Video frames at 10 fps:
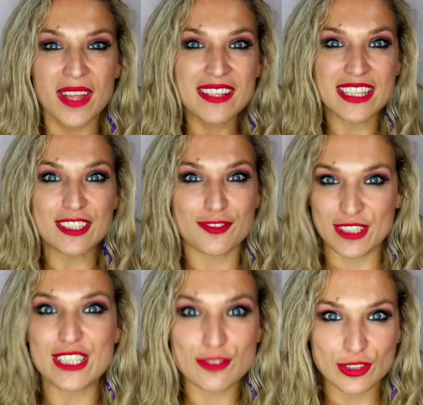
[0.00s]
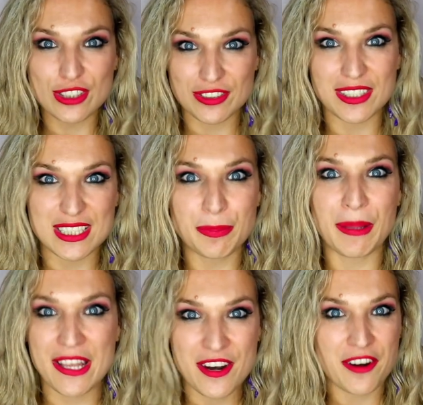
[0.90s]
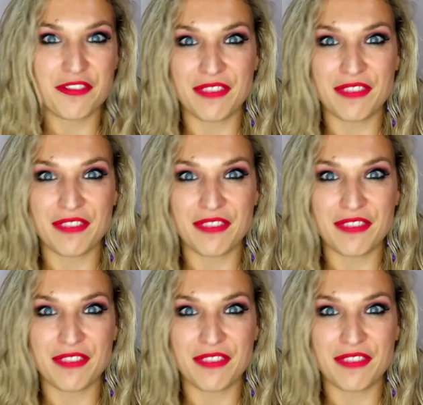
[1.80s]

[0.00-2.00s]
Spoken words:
that the resources on this planet are